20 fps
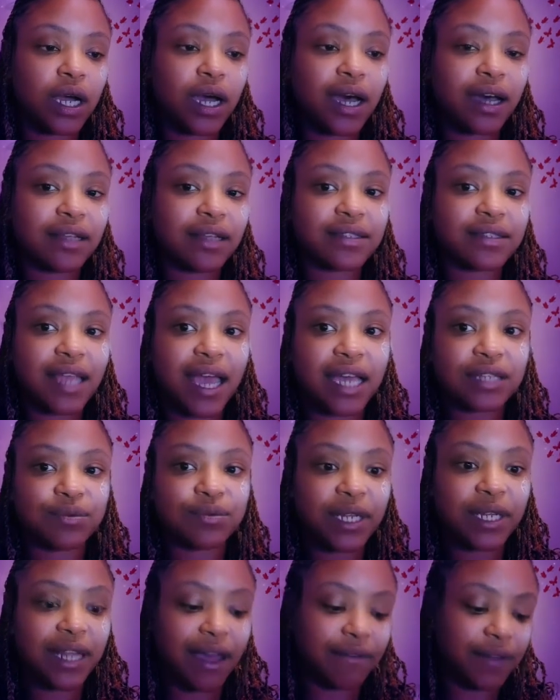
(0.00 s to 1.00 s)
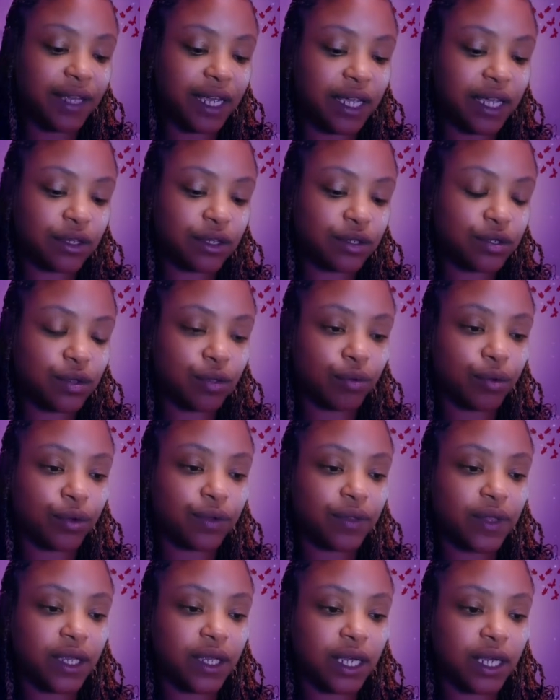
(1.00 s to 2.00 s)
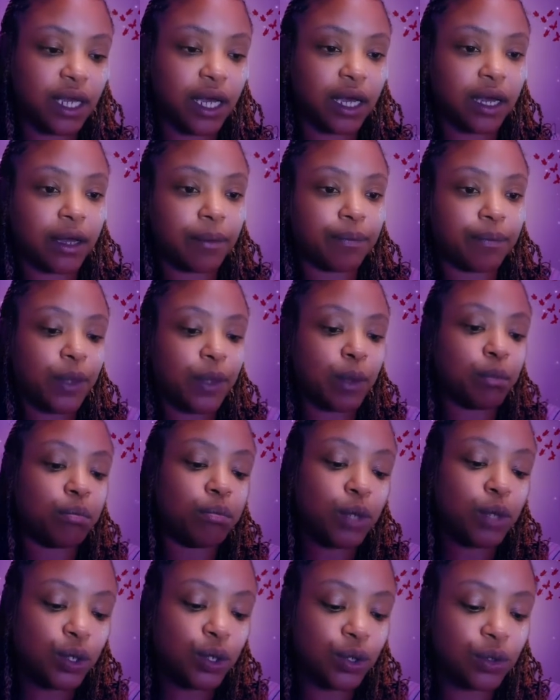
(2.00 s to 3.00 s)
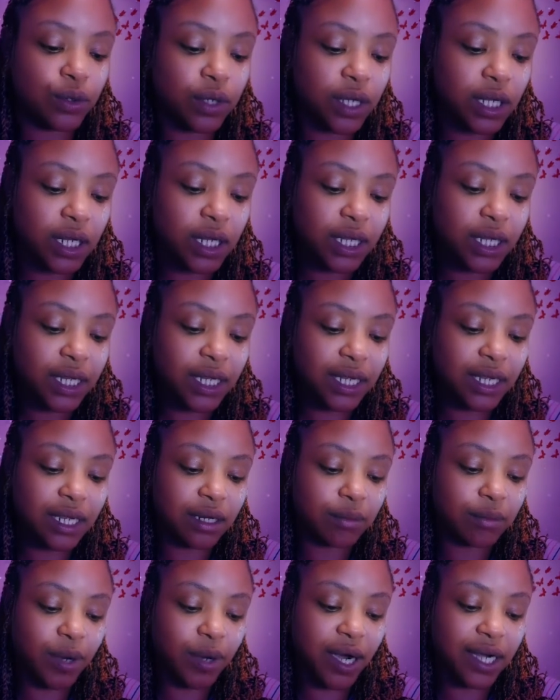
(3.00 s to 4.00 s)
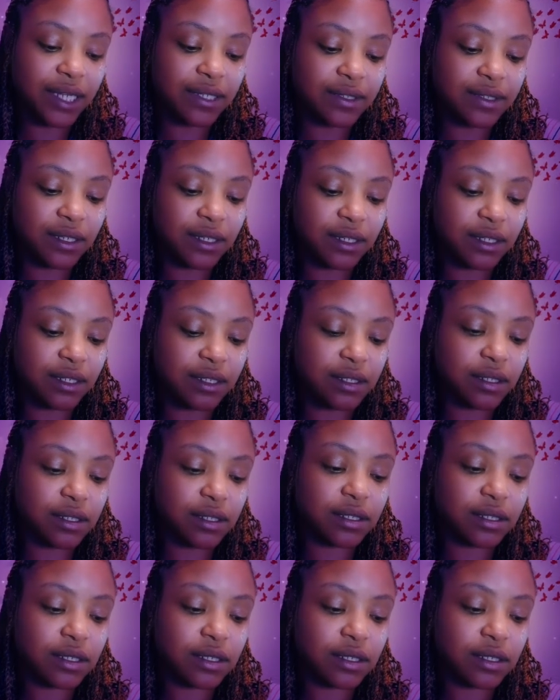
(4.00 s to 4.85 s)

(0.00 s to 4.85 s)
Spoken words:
us as we navigate through the moon in Pisces.